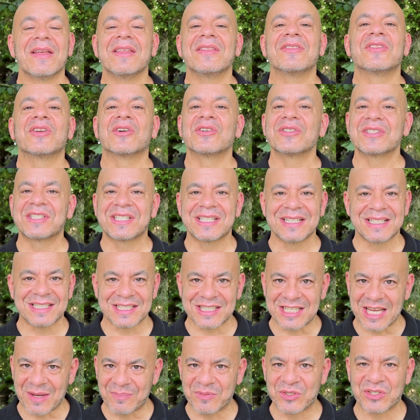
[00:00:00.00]
There's
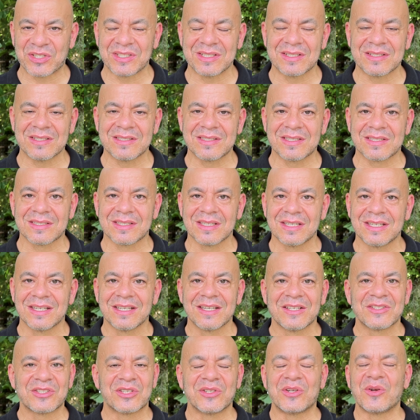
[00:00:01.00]
exceptions,
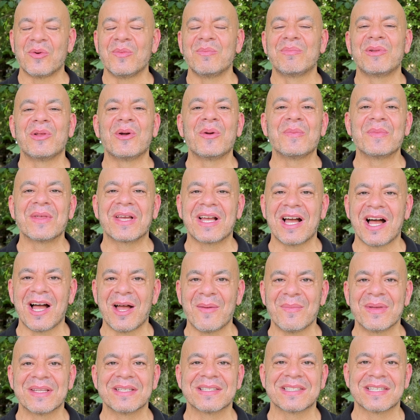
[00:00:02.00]
so don't blow up the
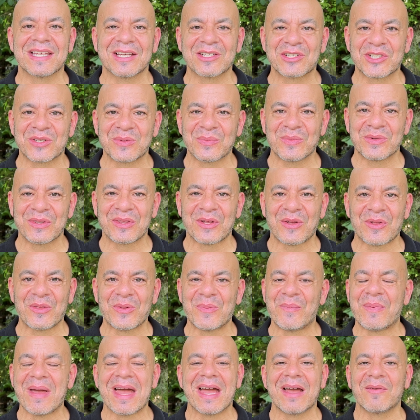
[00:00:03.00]
comment section with all the
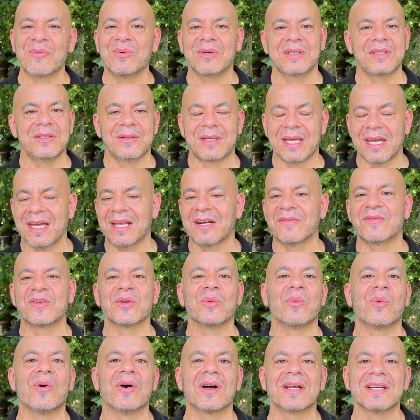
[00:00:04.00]
bad. Well, you can if you
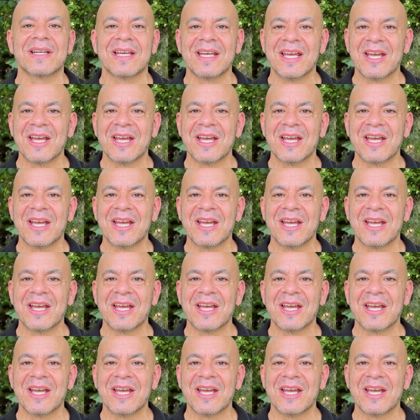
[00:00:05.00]
want,